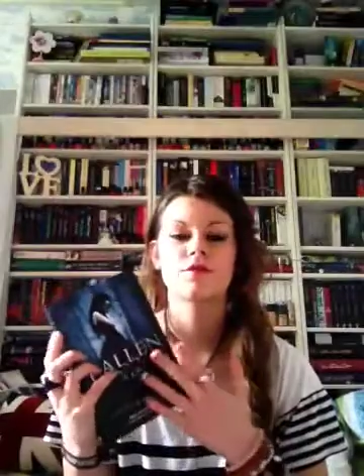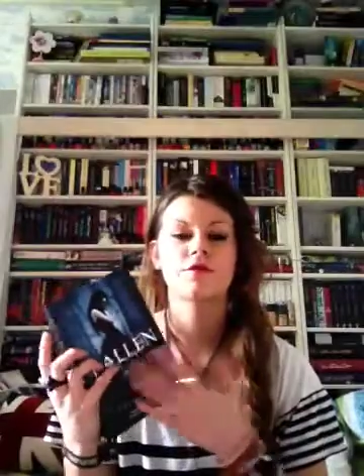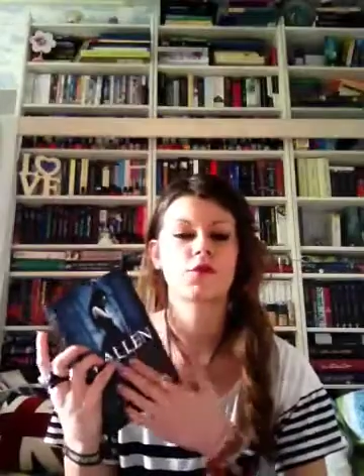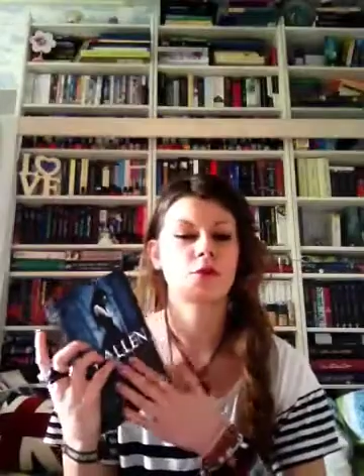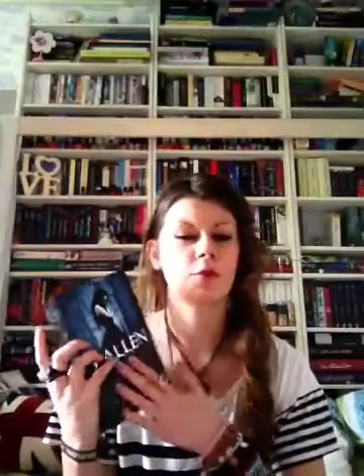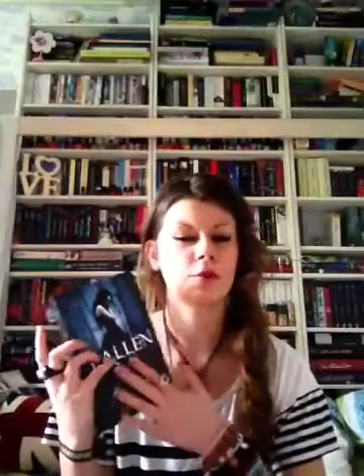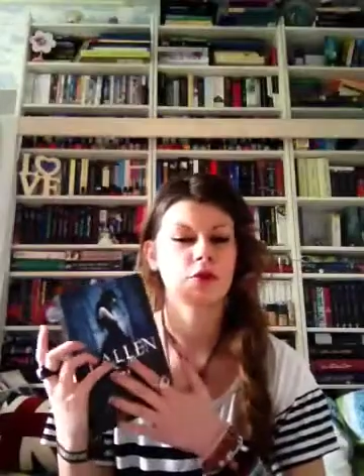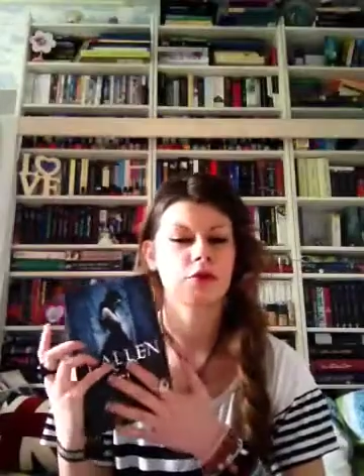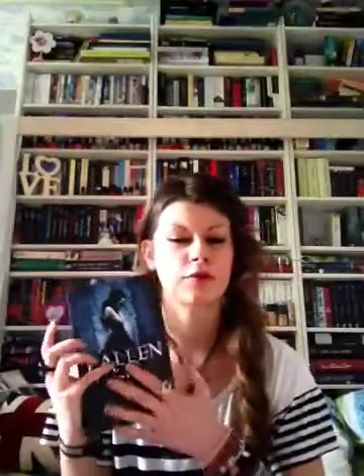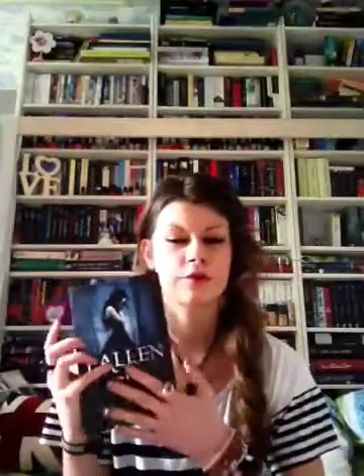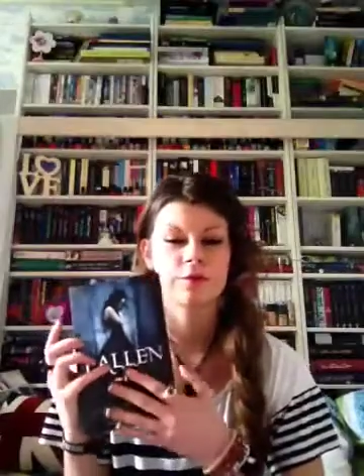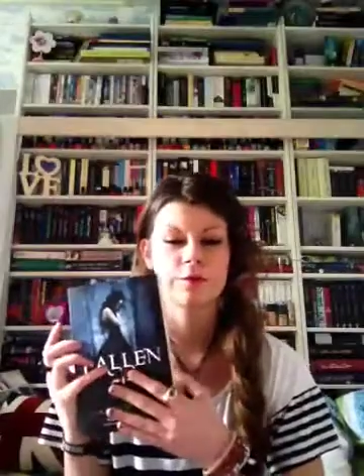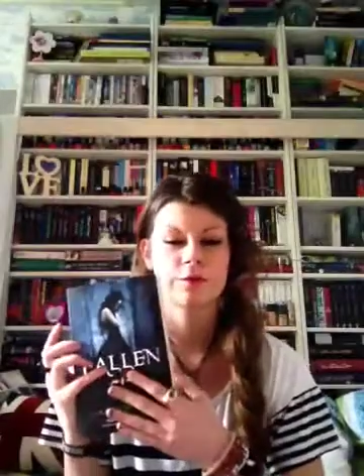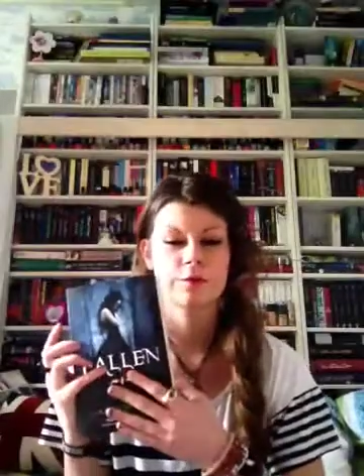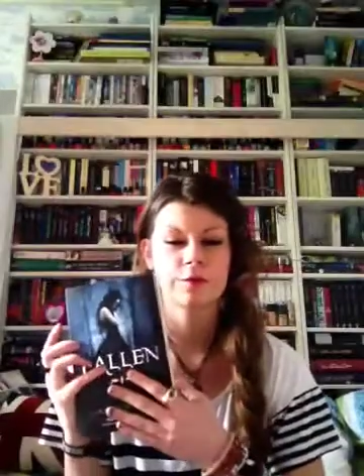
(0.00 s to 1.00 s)
4.5
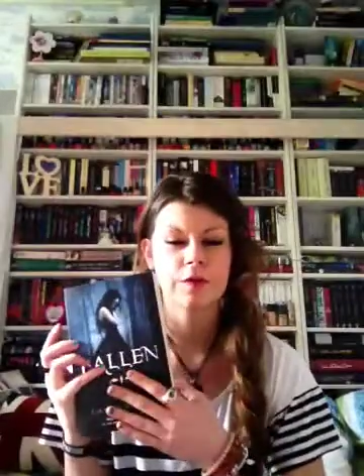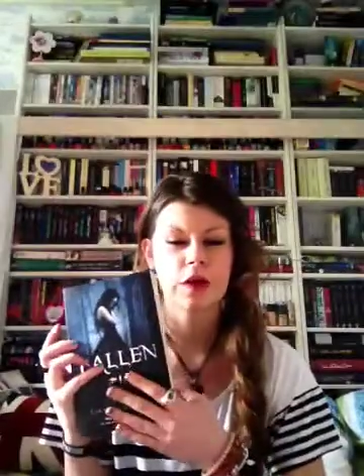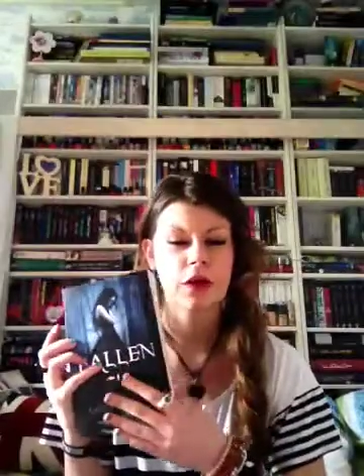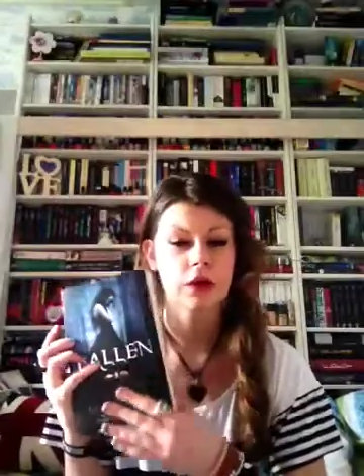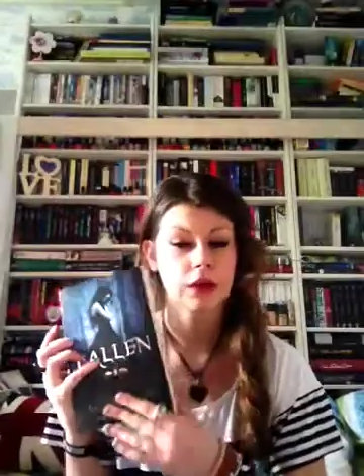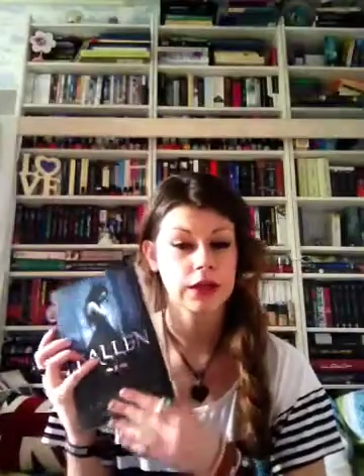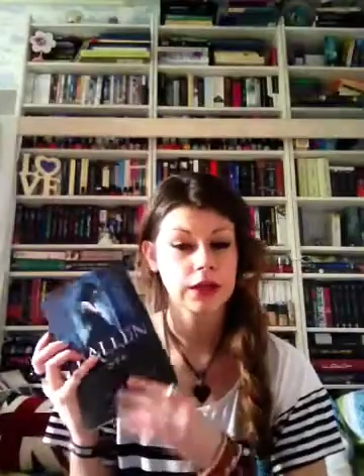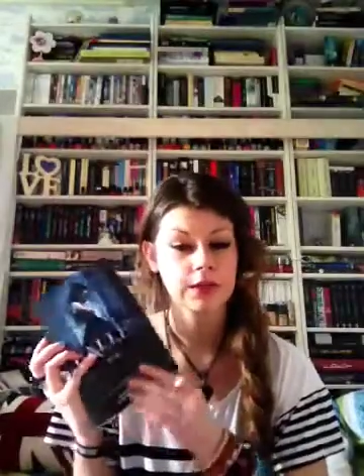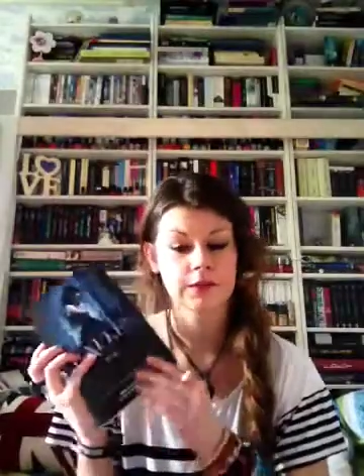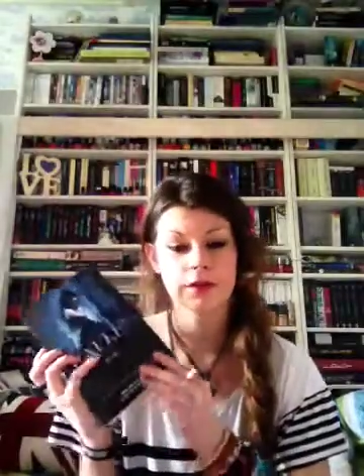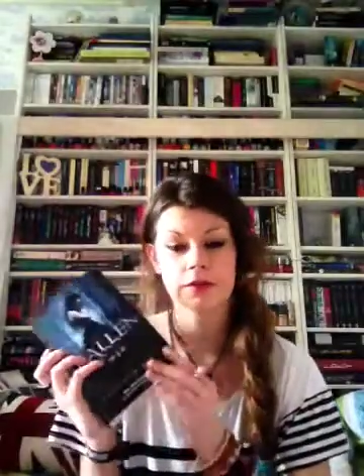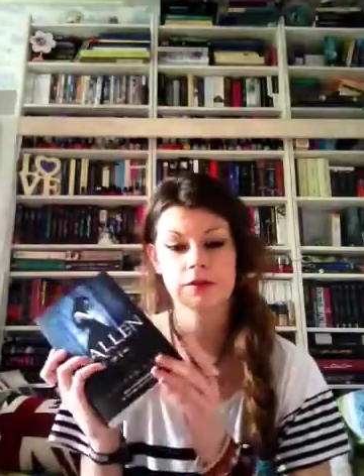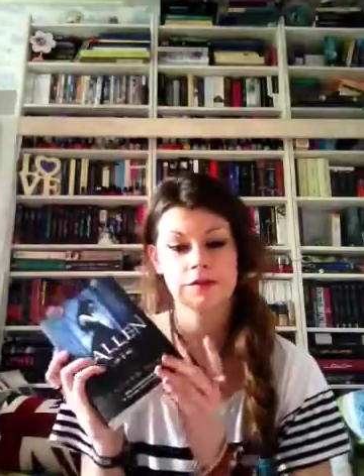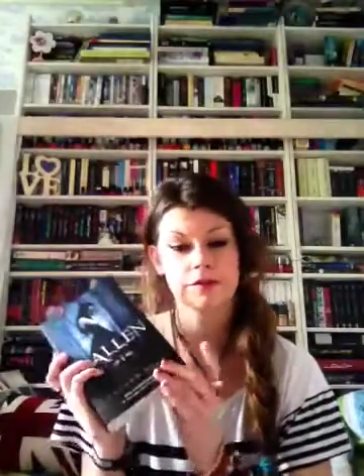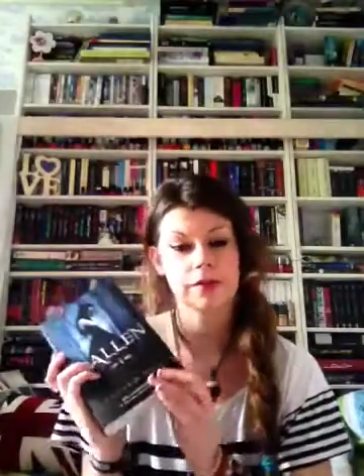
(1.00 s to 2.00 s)

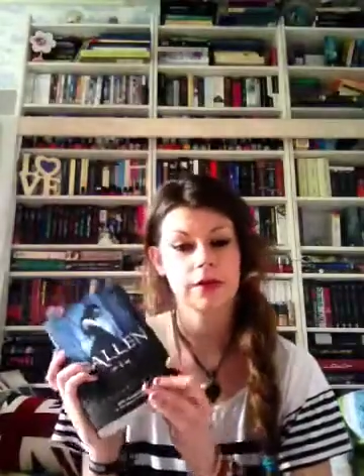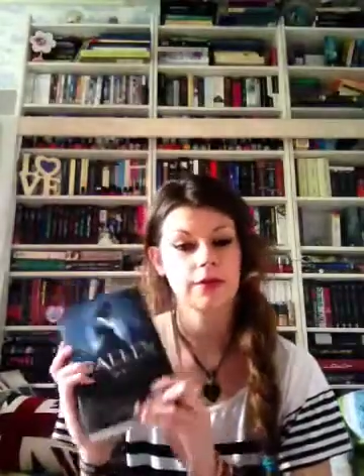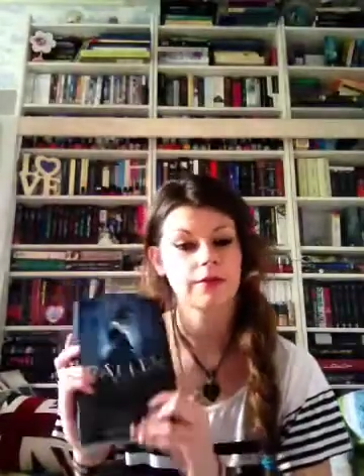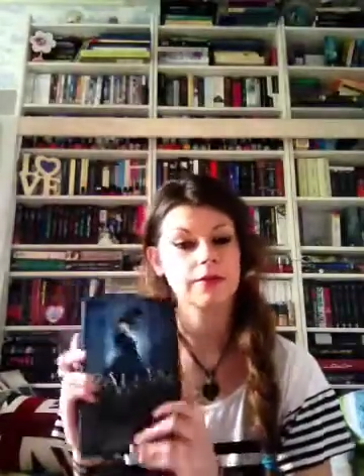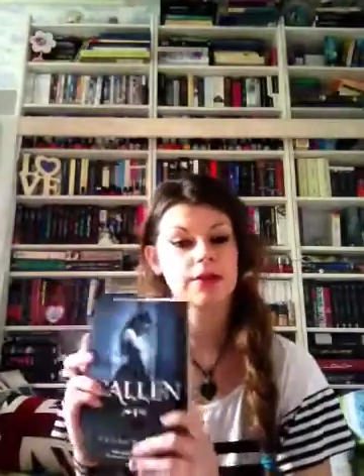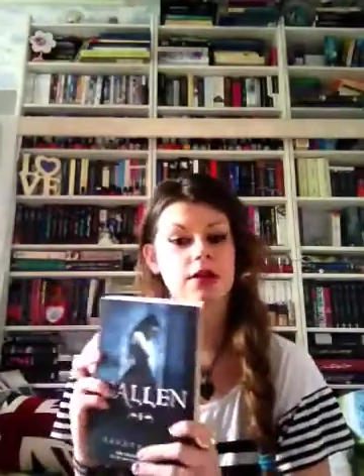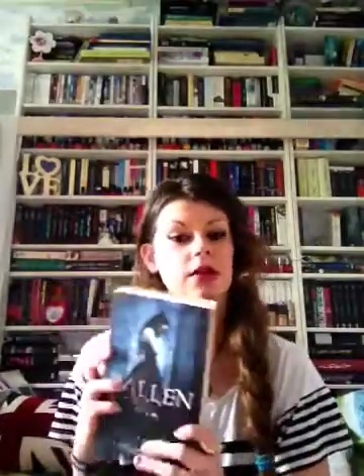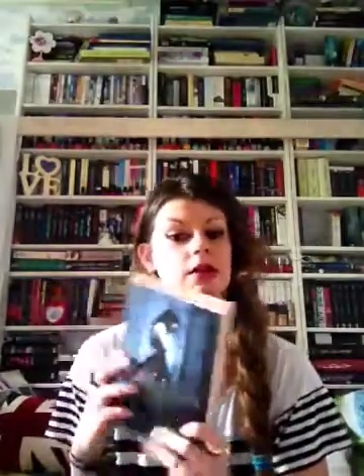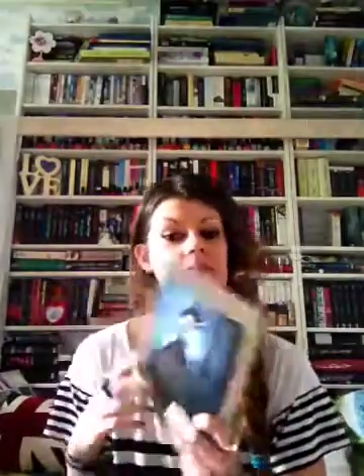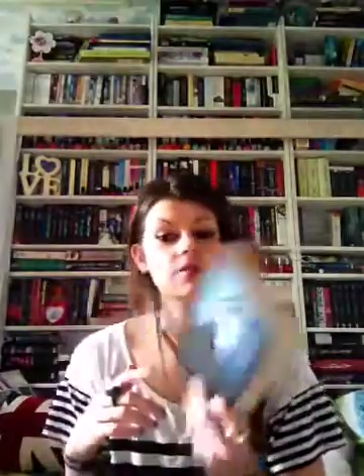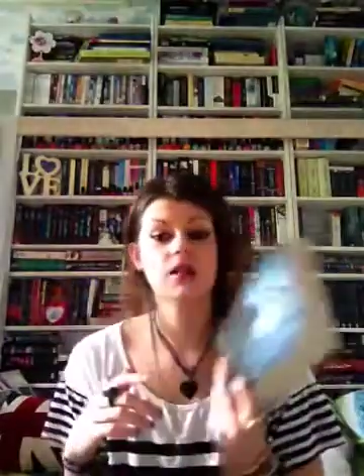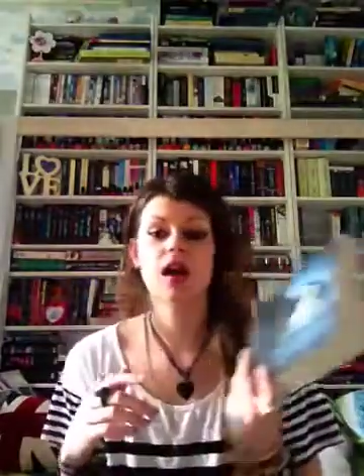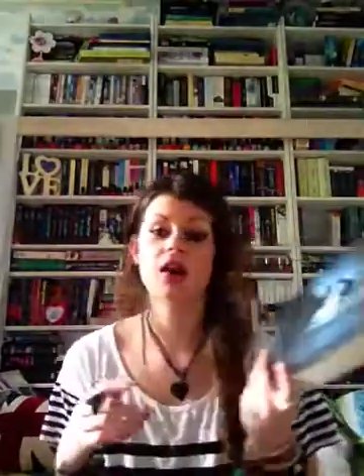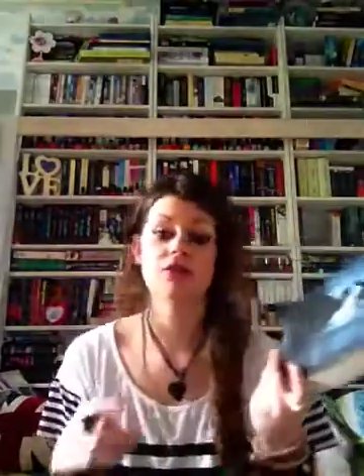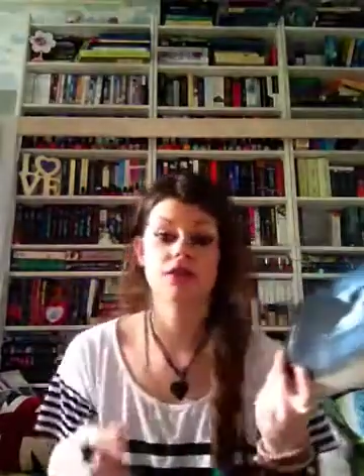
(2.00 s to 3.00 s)
out of 5 stars.
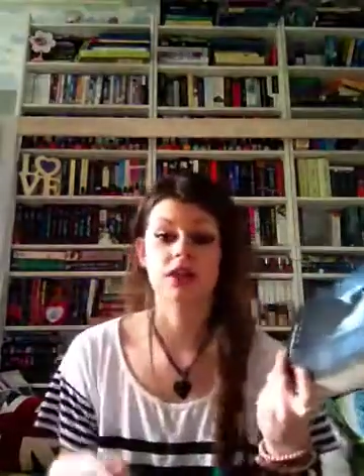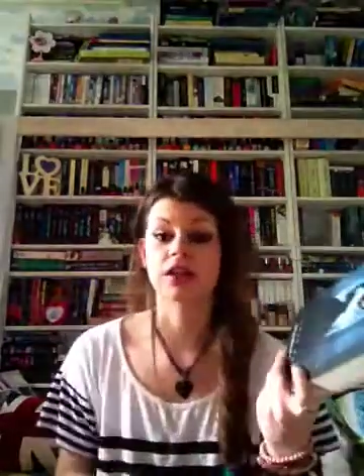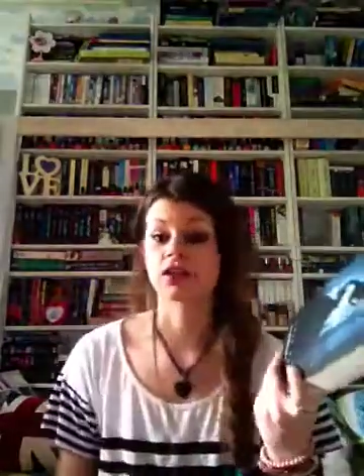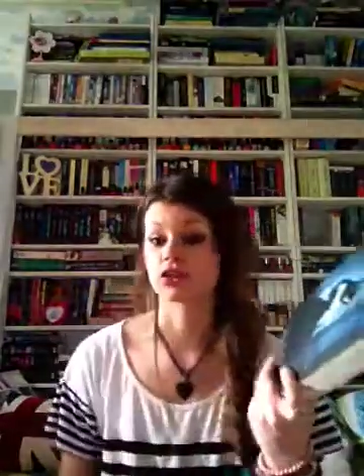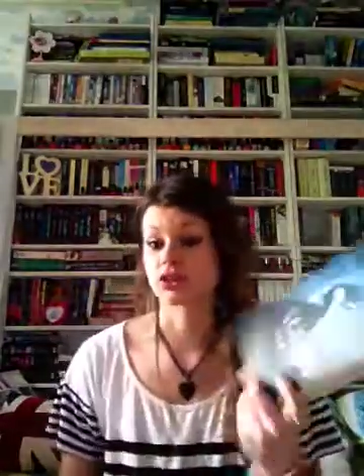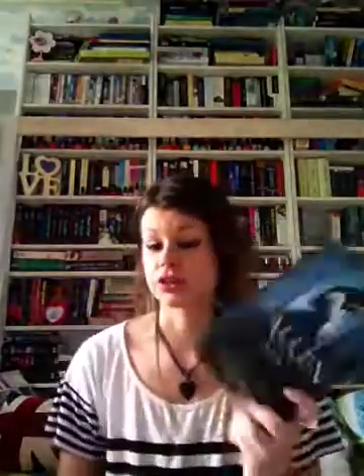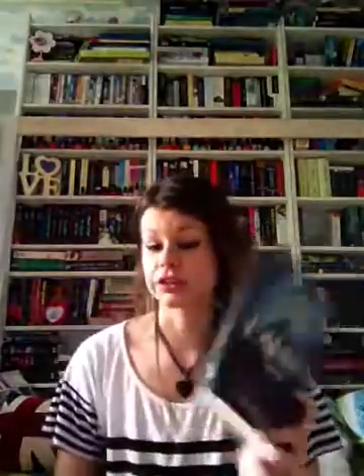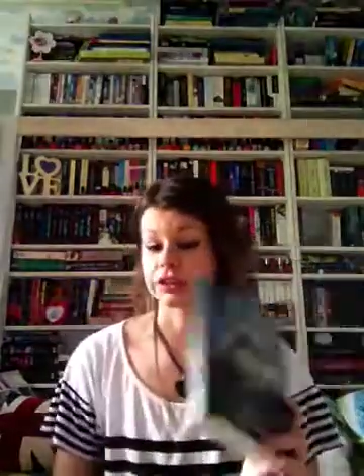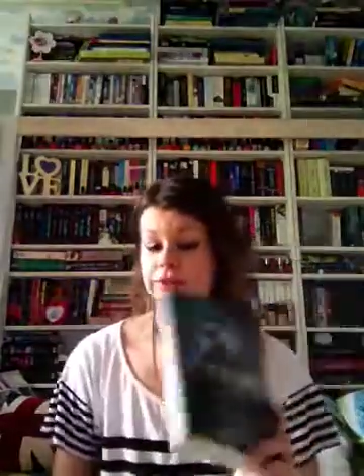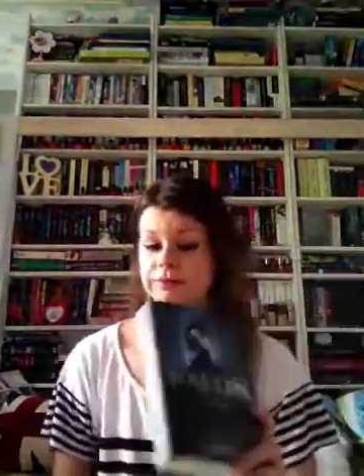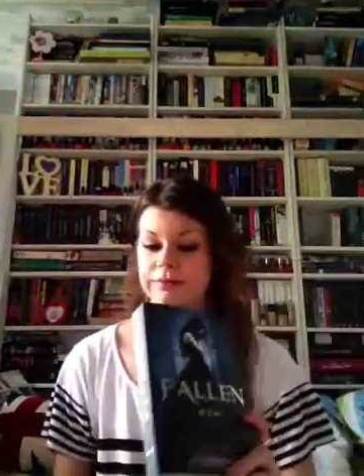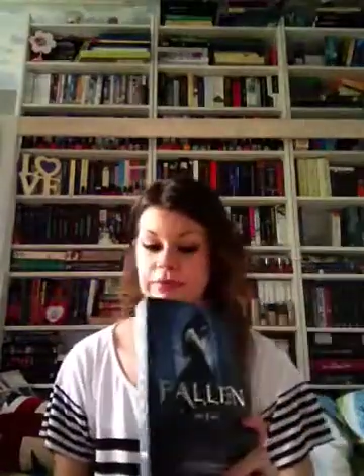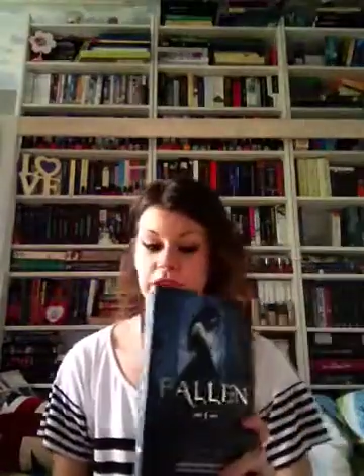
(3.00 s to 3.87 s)
I really enjoyed it.